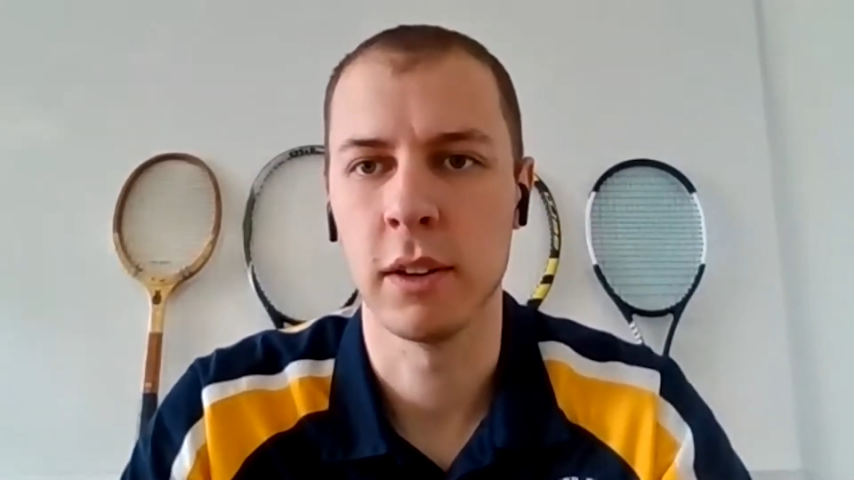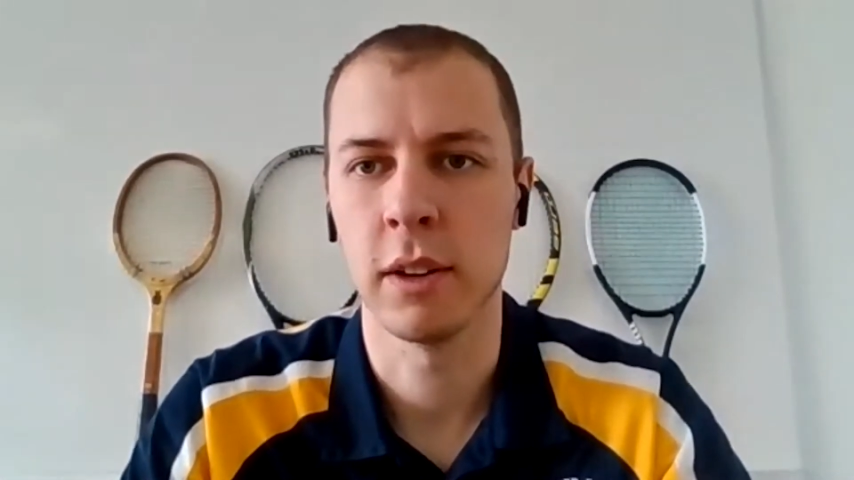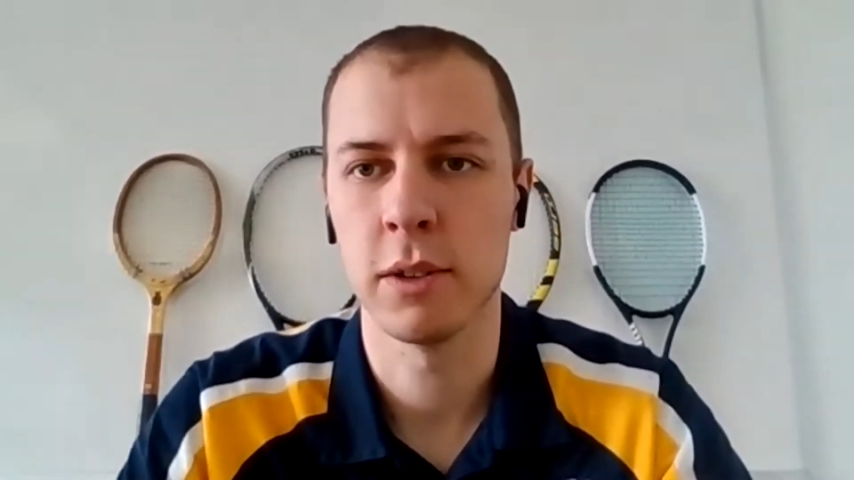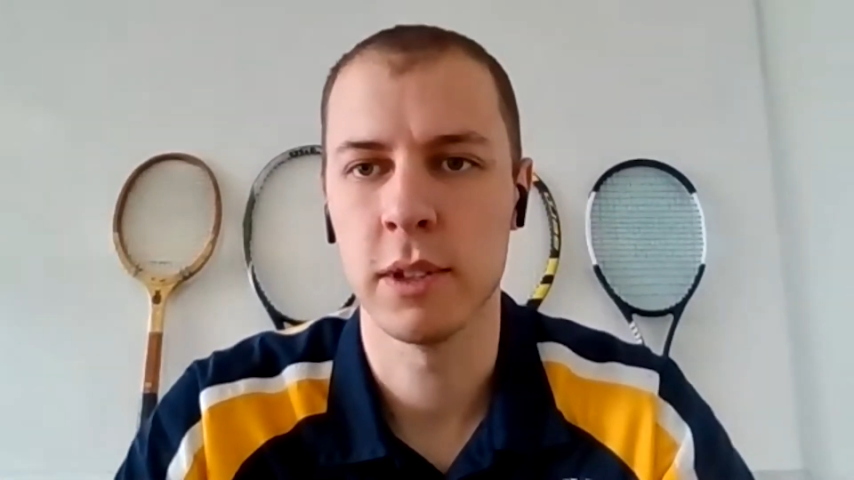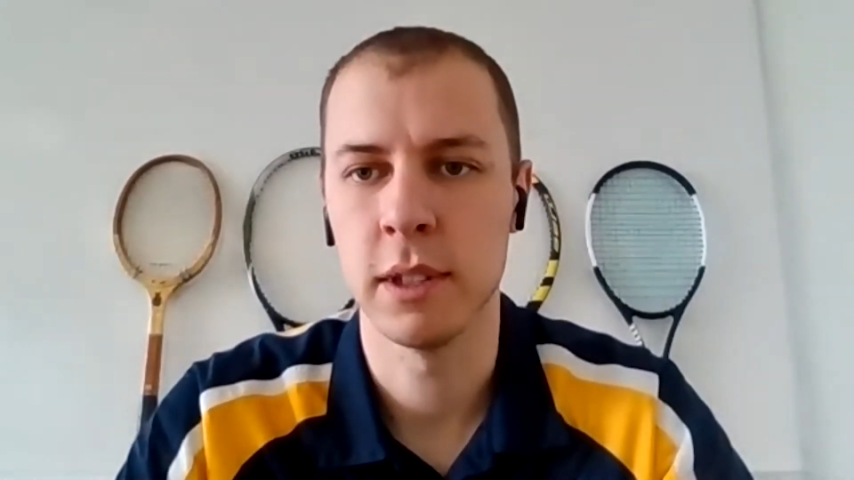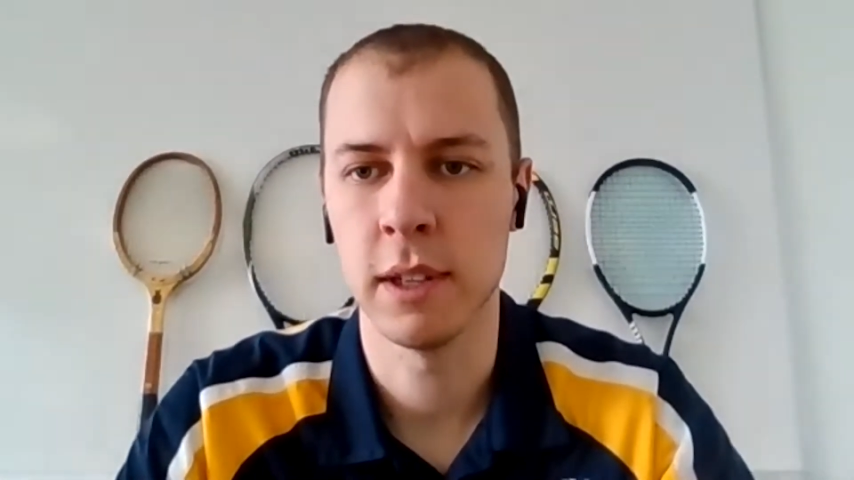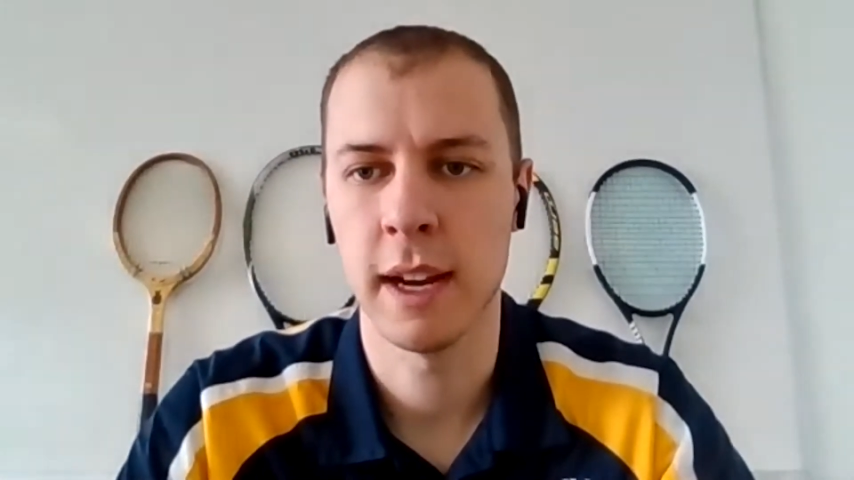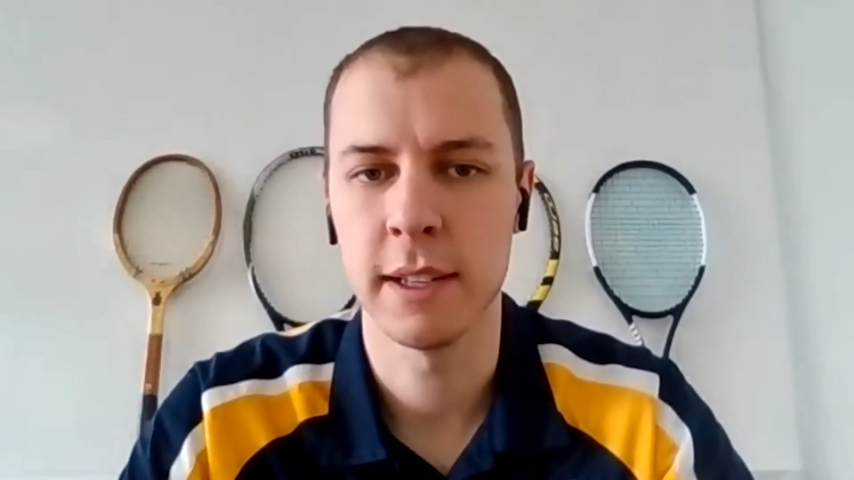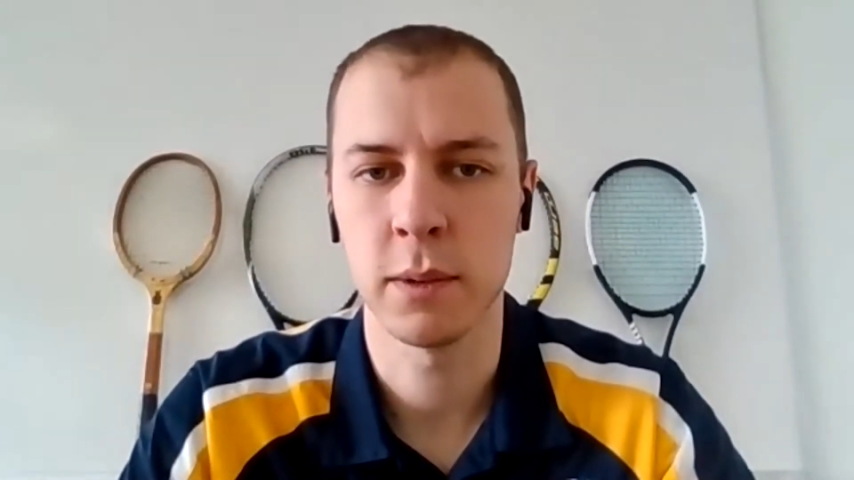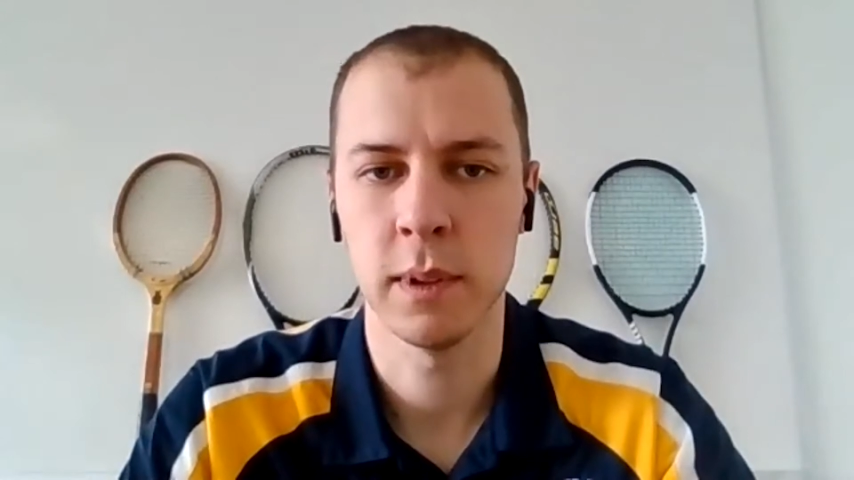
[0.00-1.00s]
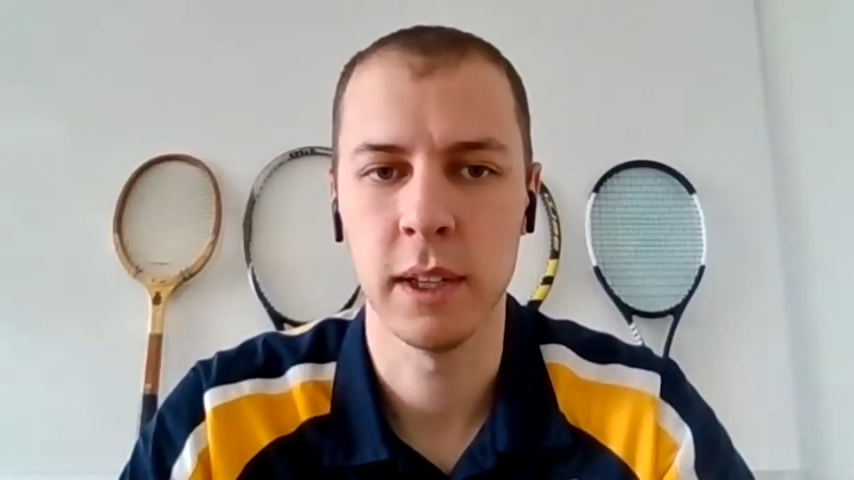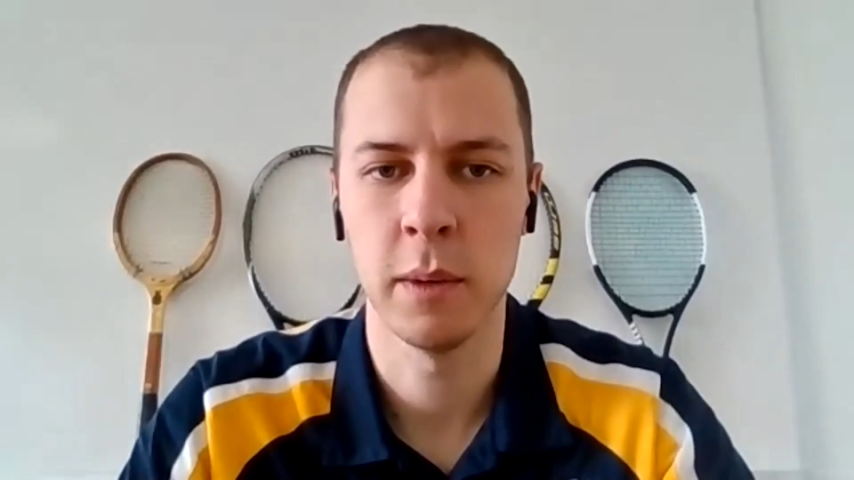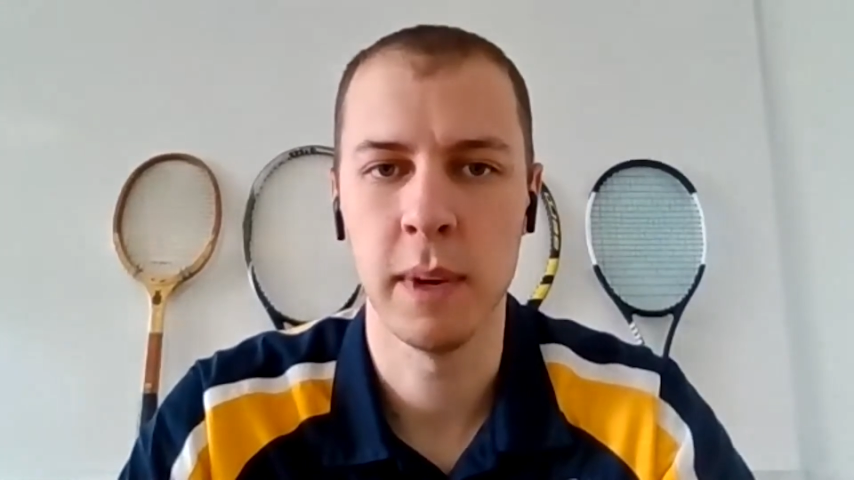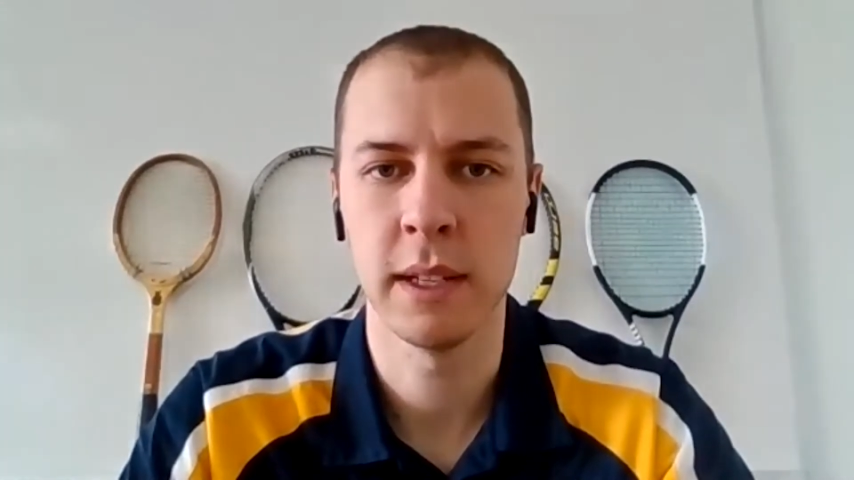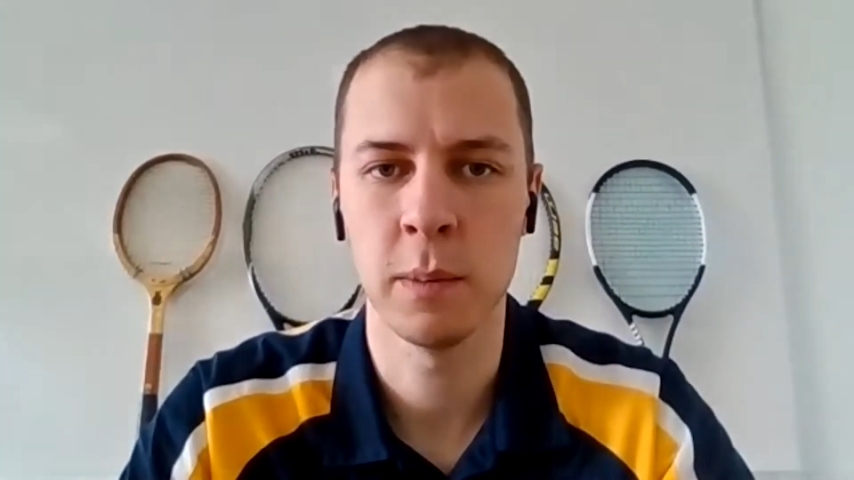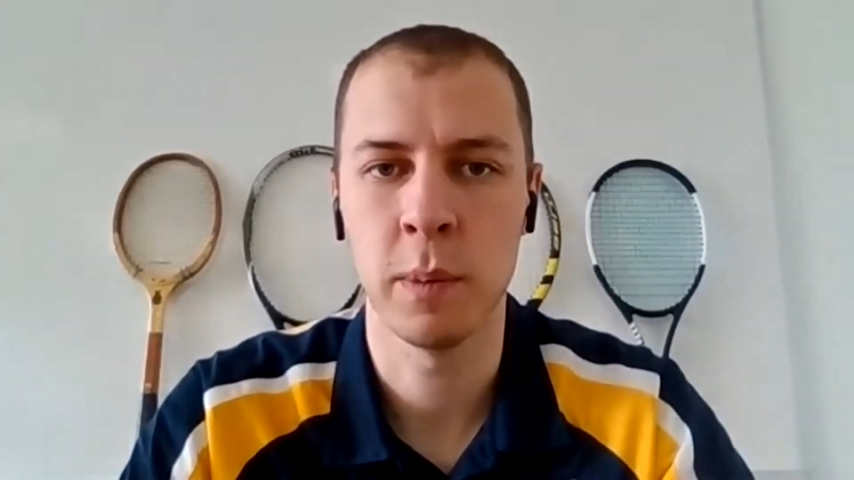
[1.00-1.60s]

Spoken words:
Coaching high school here at Mazer